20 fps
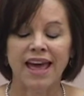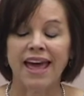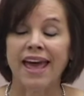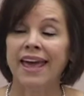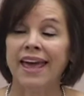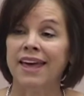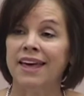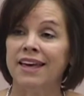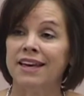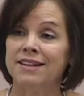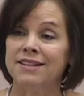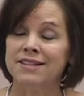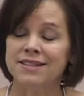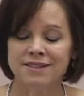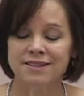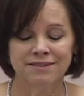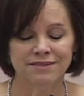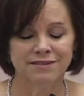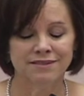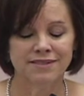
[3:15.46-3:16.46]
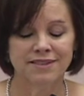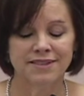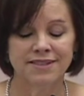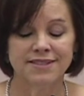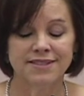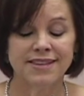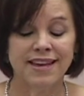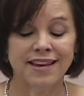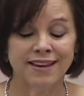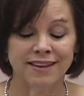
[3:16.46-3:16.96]
And
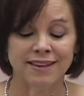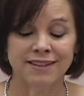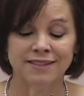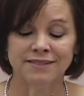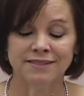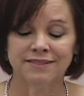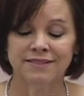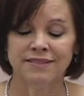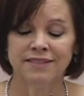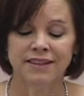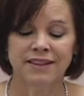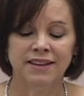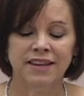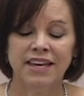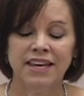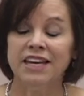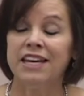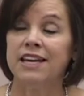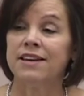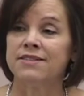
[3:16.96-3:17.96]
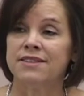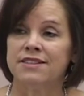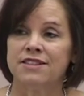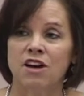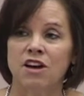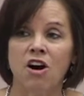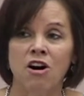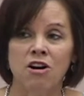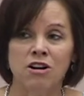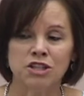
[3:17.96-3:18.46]
second, he gives his
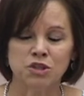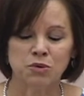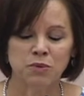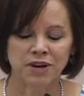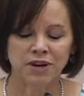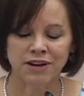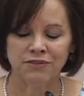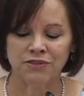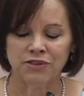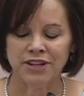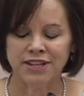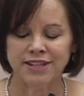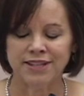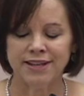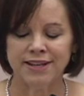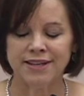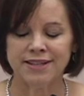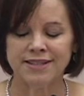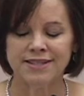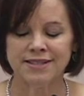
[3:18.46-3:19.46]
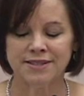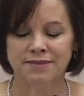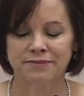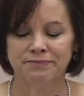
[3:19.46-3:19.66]
all to whatever he does.